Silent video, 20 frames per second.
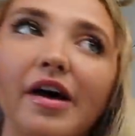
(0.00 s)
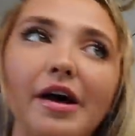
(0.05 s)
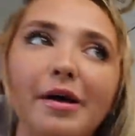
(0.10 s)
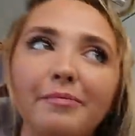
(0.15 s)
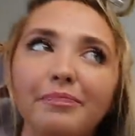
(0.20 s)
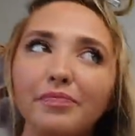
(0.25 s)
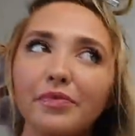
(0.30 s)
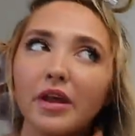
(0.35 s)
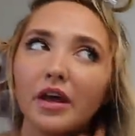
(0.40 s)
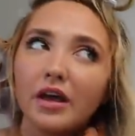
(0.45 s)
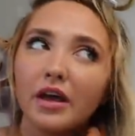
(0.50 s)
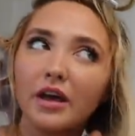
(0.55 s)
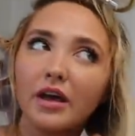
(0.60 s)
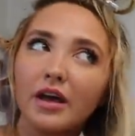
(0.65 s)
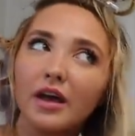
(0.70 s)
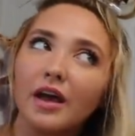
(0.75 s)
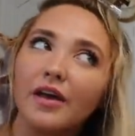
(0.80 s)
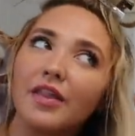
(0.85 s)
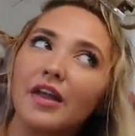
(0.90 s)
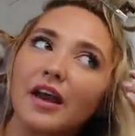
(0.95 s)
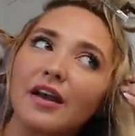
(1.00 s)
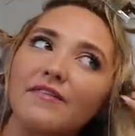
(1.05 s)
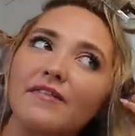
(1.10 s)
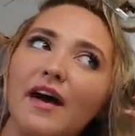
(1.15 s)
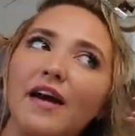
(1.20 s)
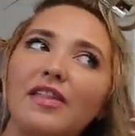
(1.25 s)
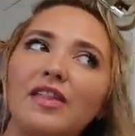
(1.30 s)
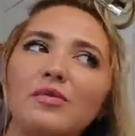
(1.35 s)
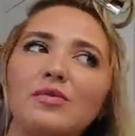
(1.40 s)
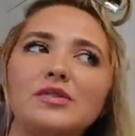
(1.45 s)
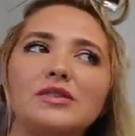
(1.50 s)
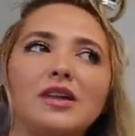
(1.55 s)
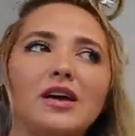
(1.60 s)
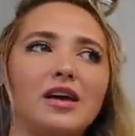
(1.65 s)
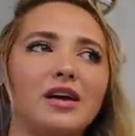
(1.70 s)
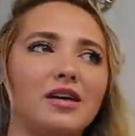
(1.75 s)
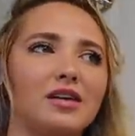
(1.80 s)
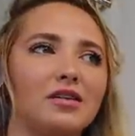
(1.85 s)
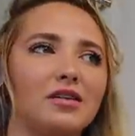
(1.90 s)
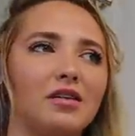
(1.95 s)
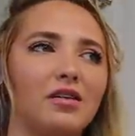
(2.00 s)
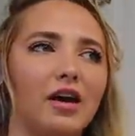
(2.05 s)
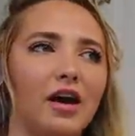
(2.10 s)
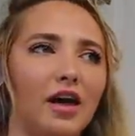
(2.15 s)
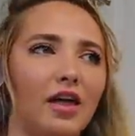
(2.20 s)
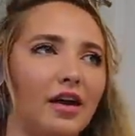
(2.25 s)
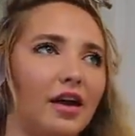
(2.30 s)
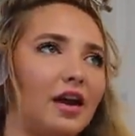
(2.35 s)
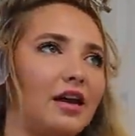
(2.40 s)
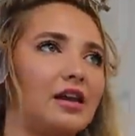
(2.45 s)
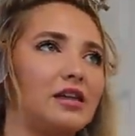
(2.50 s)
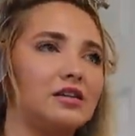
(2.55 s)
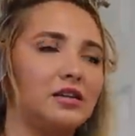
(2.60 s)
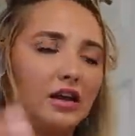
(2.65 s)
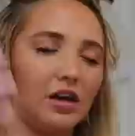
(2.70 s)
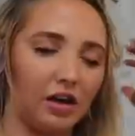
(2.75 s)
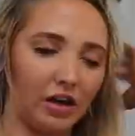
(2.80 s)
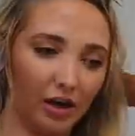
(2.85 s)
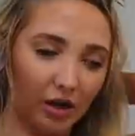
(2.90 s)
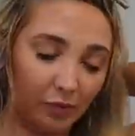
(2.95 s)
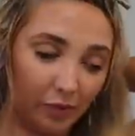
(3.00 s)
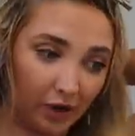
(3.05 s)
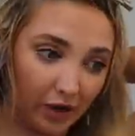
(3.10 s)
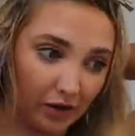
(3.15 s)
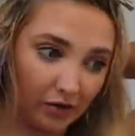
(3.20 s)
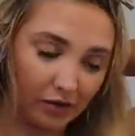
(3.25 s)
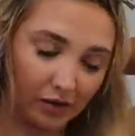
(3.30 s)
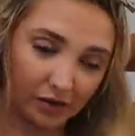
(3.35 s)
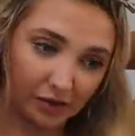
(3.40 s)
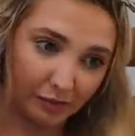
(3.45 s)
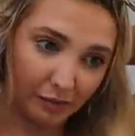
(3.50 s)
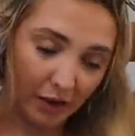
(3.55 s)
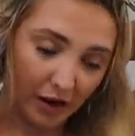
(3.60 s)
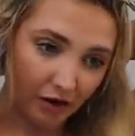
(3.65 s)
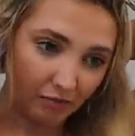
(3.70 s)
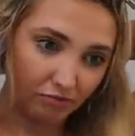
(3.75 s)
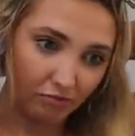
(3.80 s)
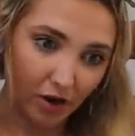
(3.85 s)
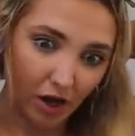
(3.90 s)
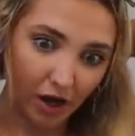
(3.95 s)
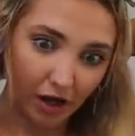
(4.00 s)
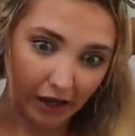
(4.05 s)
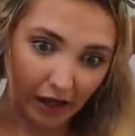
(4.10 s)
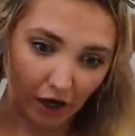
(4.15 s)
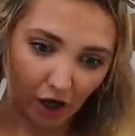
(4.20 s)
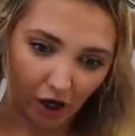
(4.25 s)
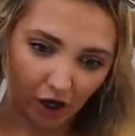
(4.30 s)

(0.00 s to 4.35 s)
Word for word: them. And then I finally was like, okay, like I need to get a good one. It's been a